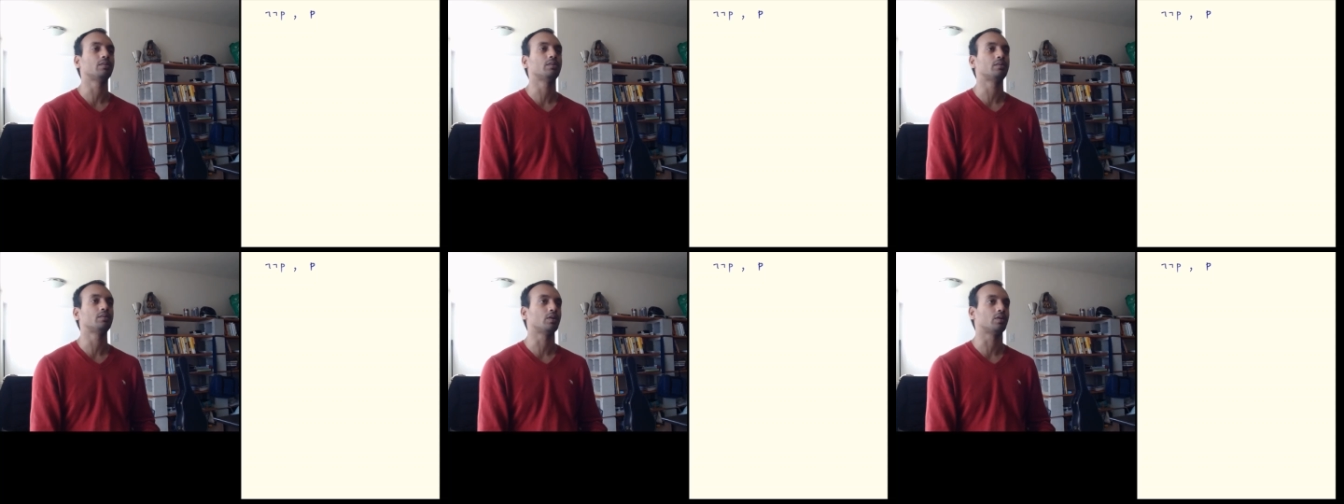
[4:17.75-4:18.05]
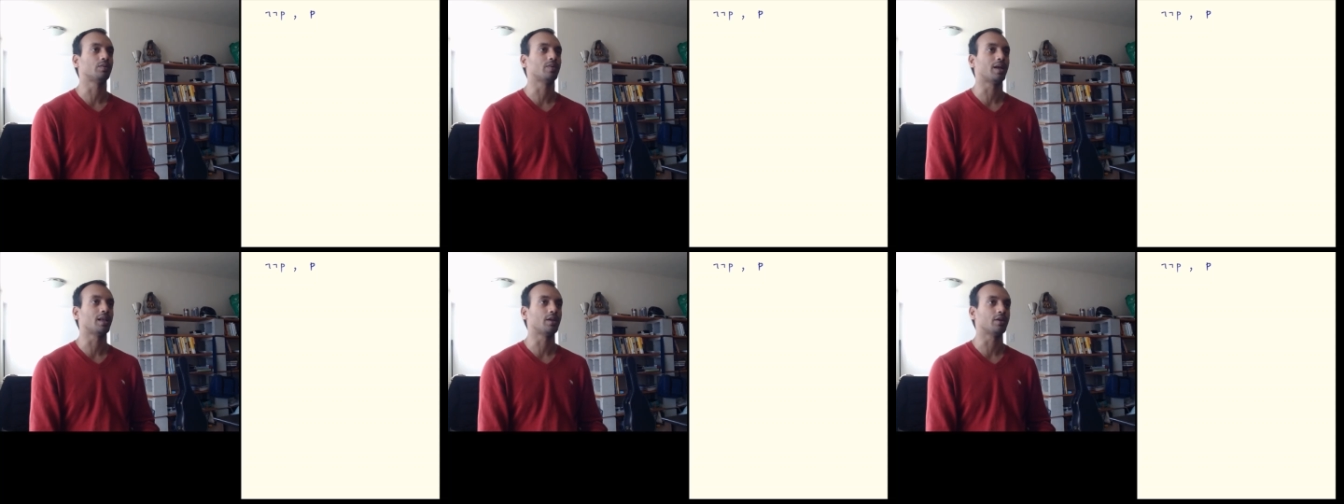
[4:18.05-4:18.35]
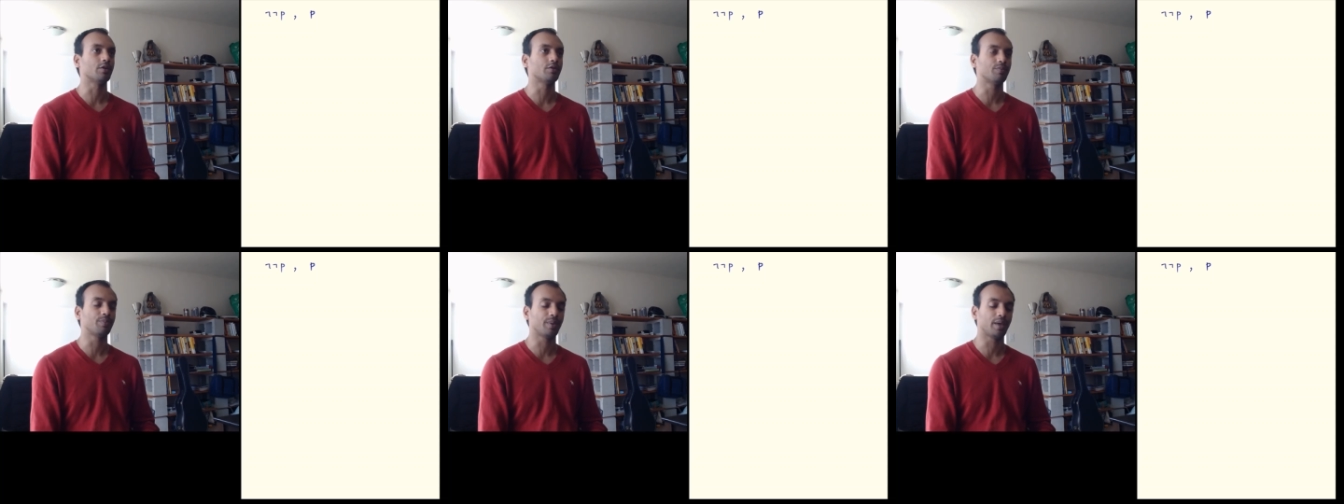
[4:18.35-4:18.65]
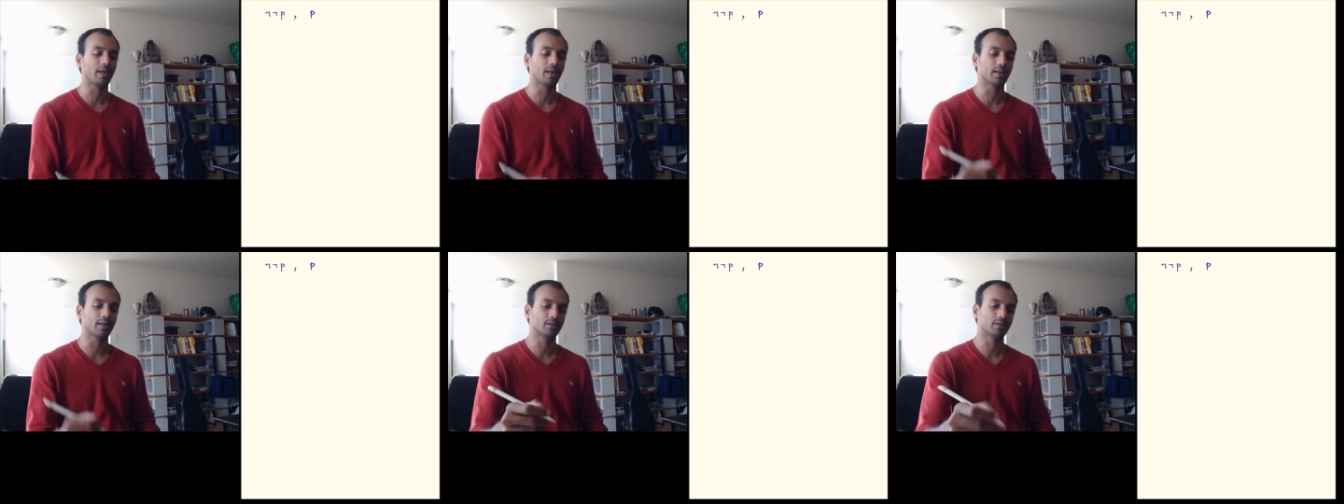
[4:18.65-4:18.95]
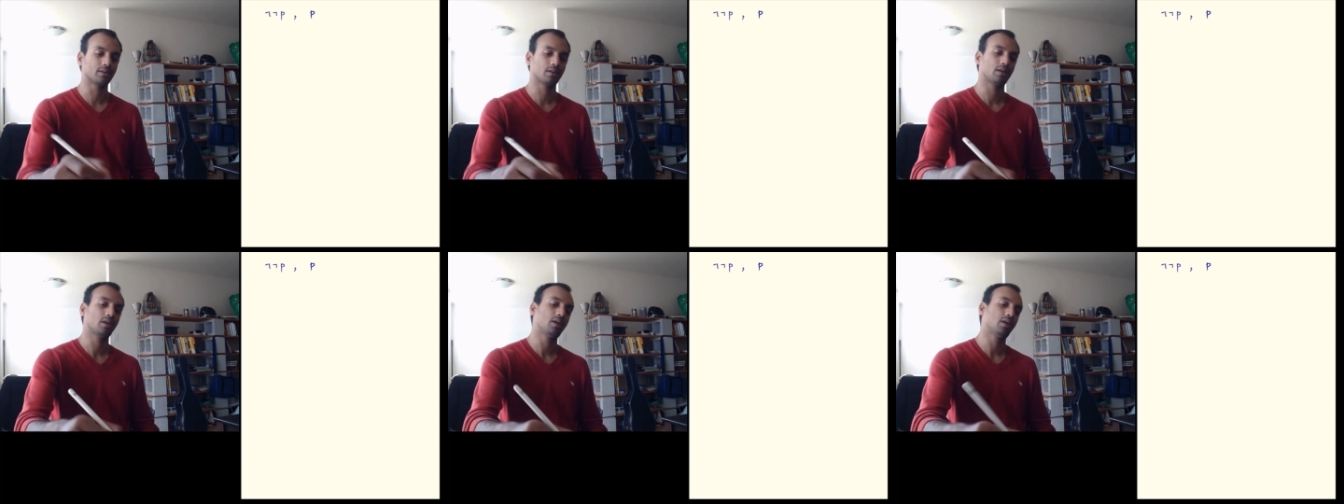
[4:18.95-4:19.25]
truth value of p
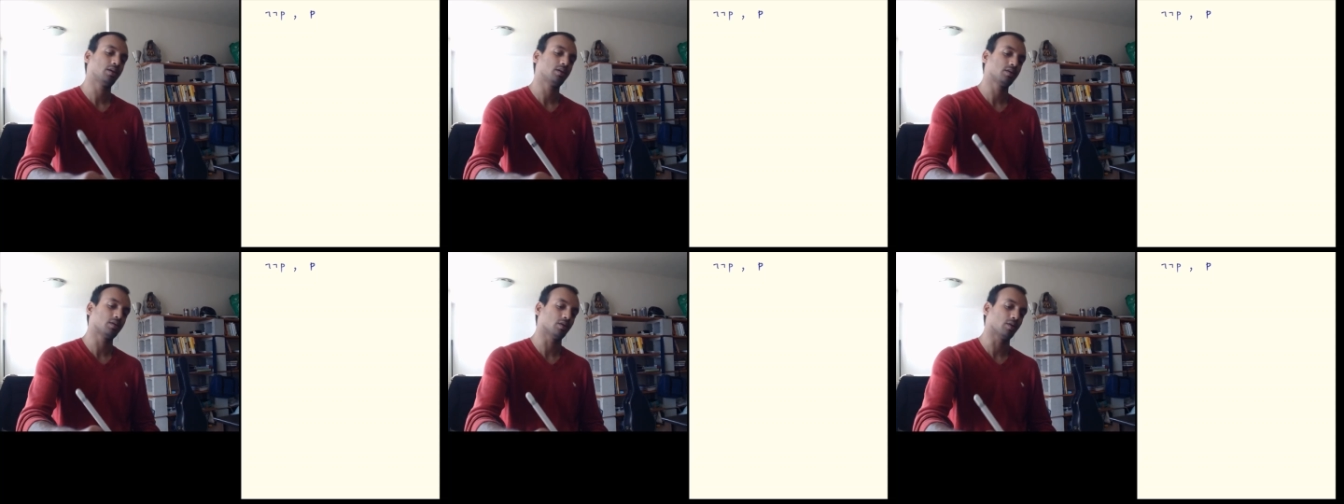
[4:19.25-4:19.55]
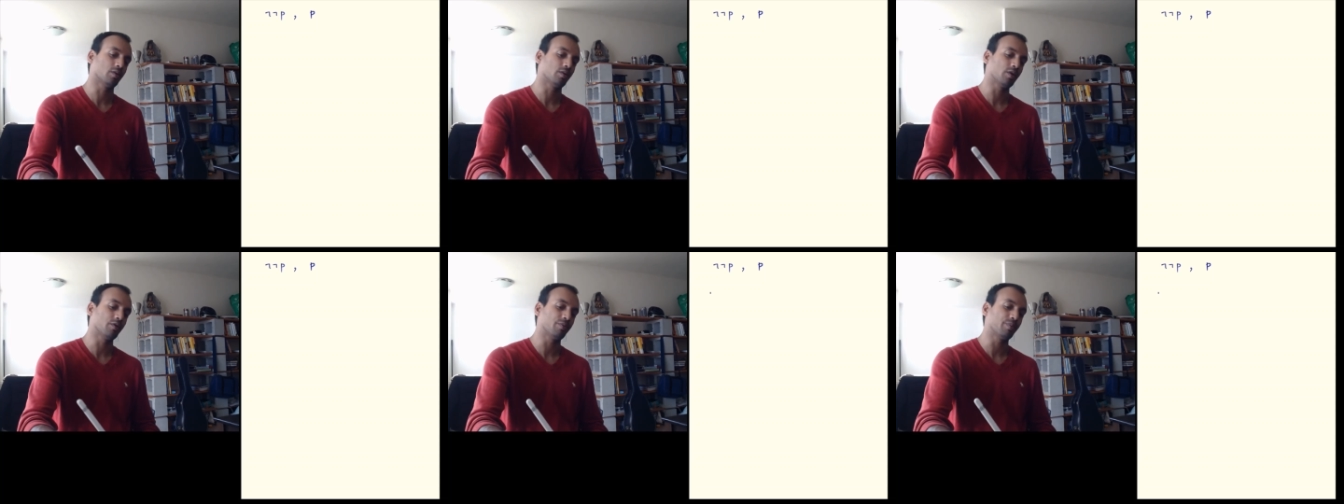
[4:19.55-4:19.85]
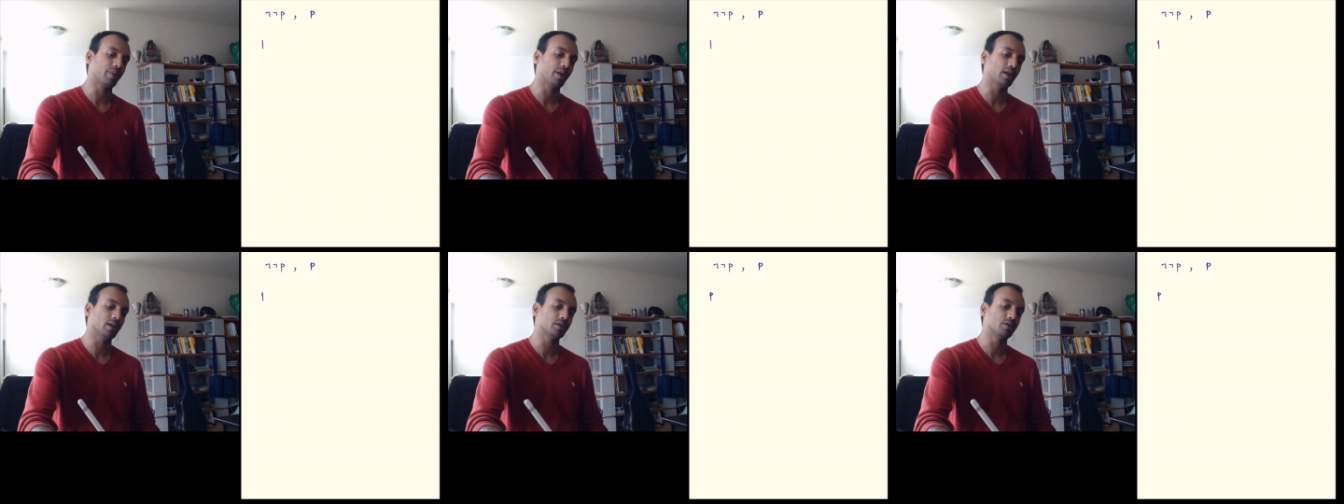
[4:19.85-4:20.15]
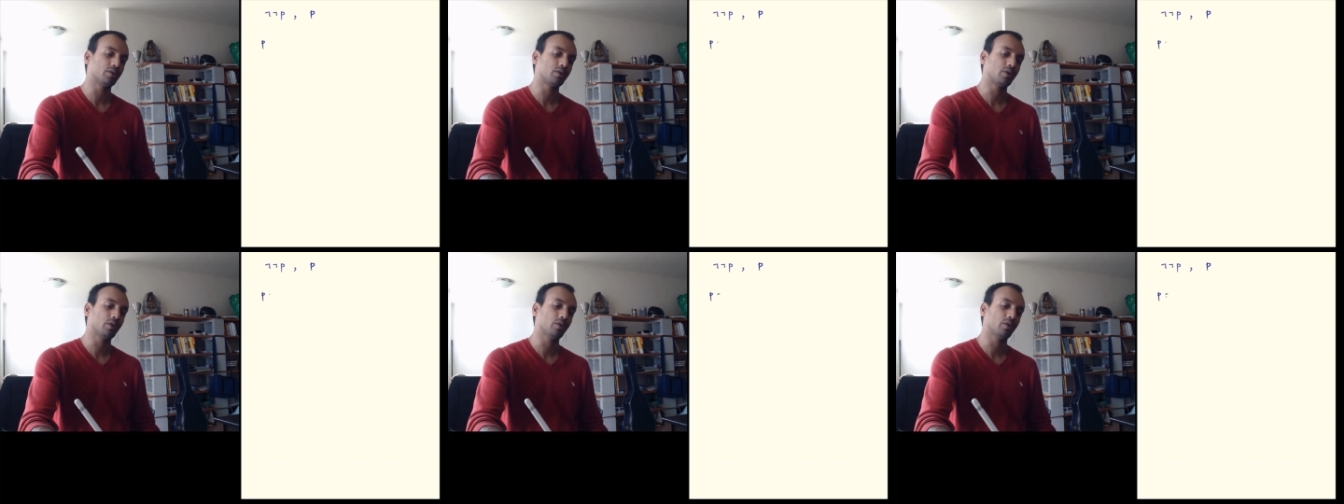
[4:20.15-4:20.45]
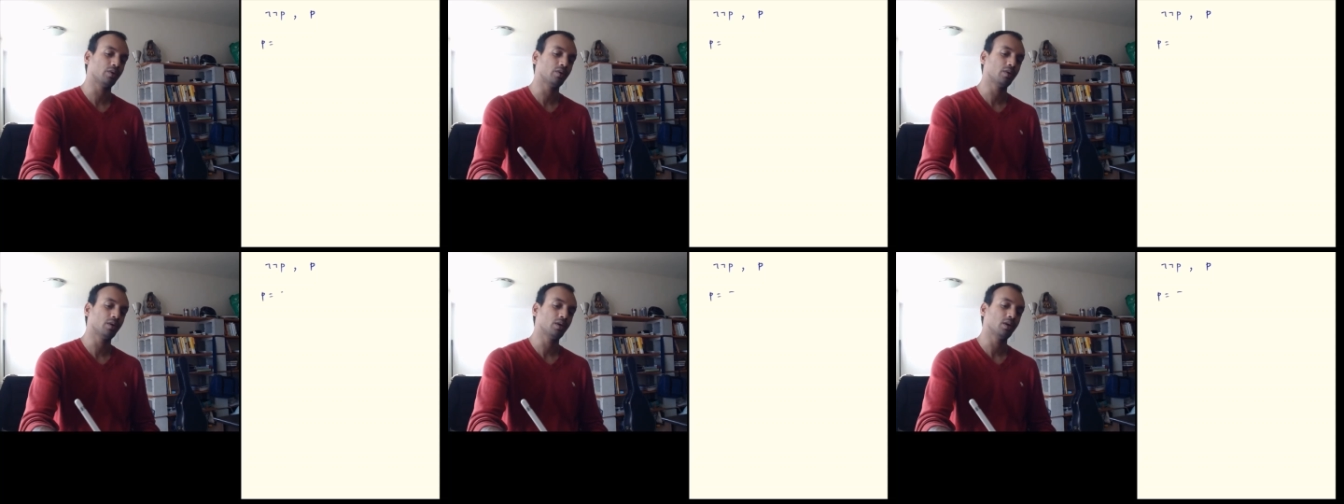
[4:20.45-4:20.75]
is so if p is
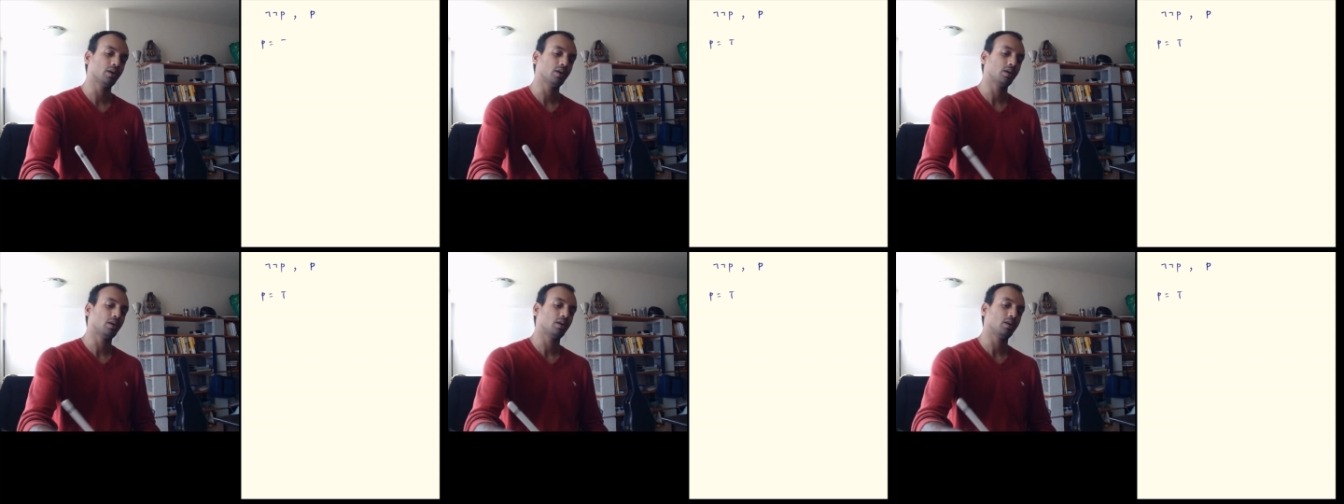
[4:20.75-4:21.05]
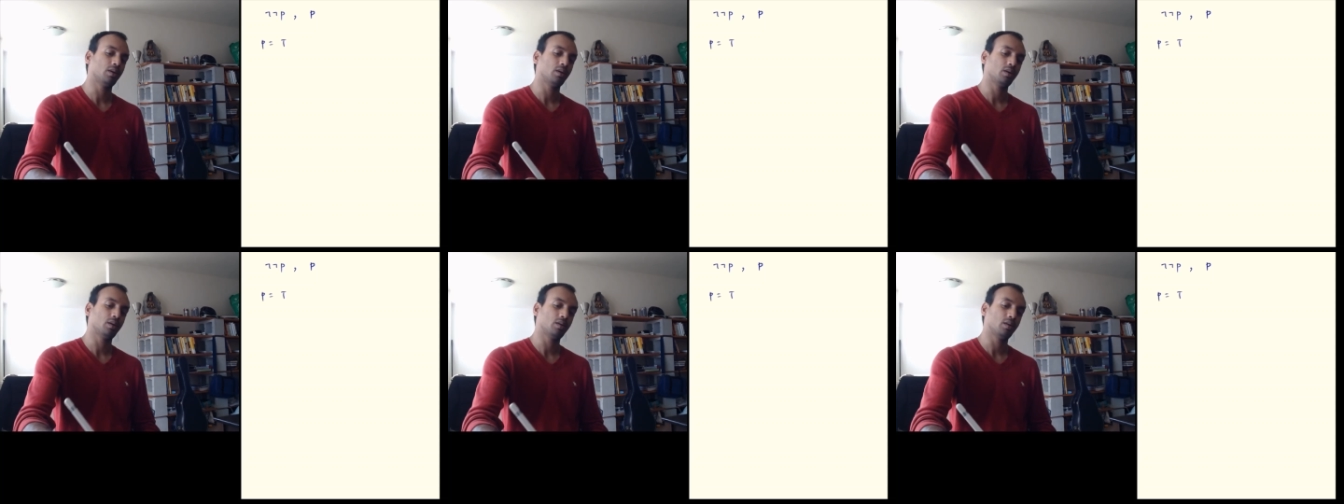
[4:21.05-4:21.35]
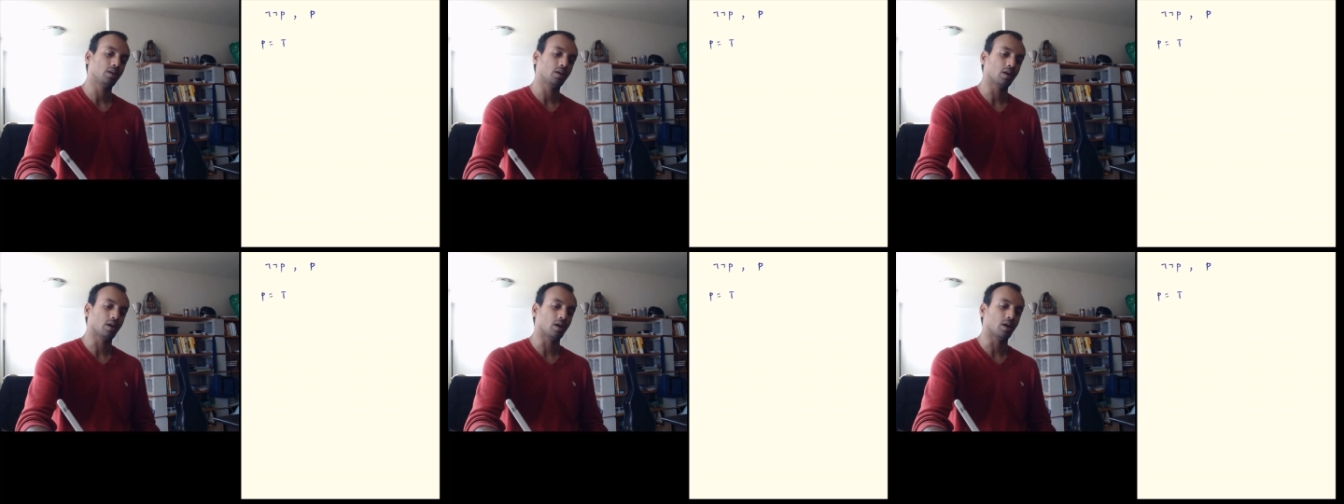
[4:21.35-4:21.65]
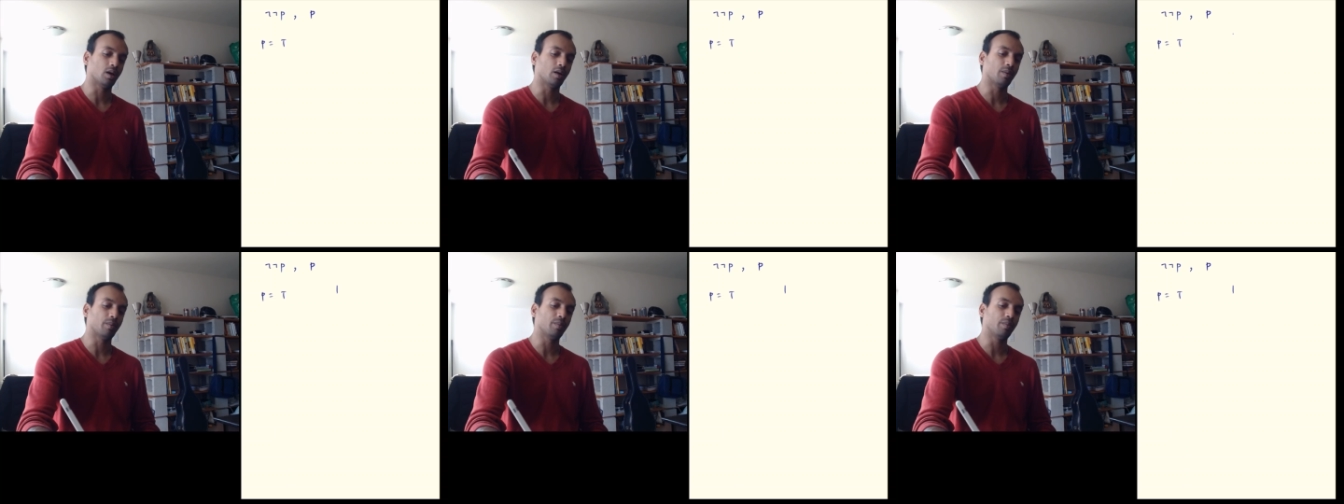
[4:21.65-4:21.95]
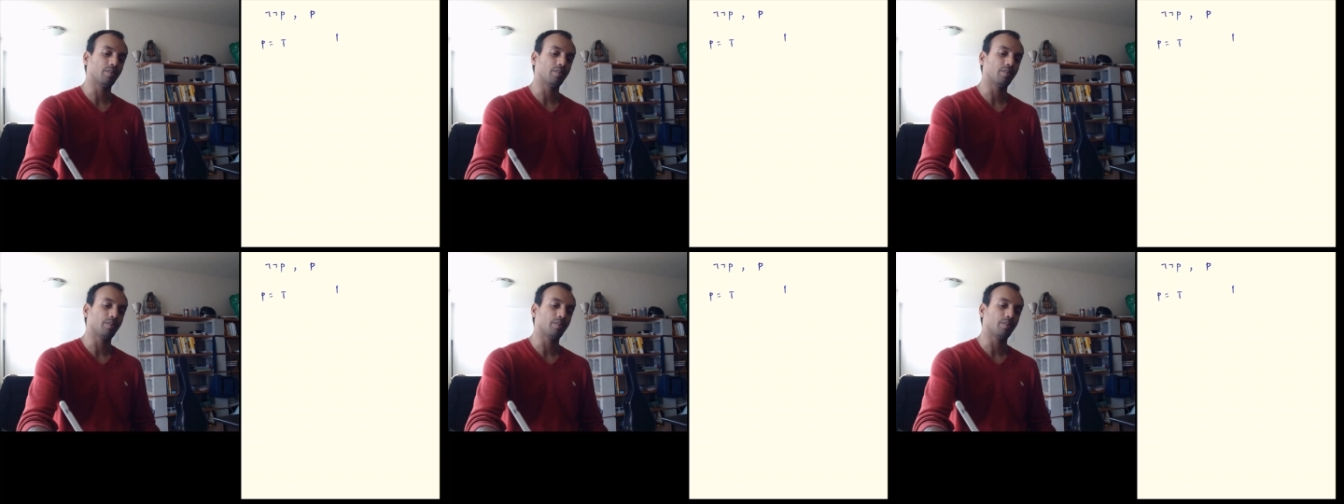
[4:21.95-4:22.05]
true uh,